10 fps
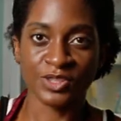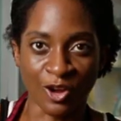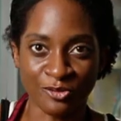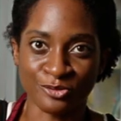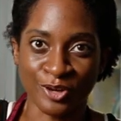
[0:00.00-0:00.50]

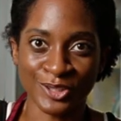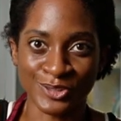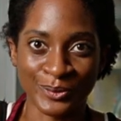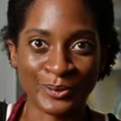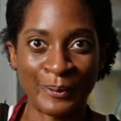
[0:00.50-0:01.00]
tough
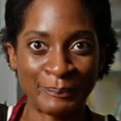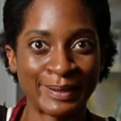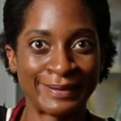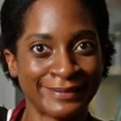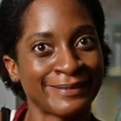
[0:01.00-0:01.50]
rock stone
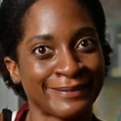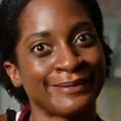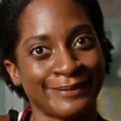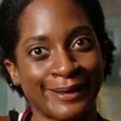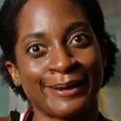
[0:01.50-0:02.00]
dumpling
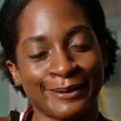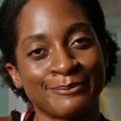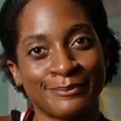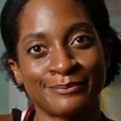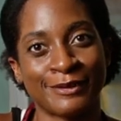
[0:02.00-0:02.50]
like
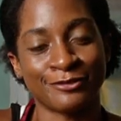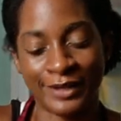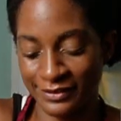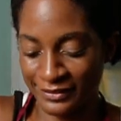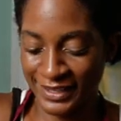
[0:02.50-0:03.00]
my
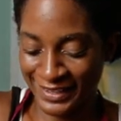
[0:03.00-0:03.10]
friend.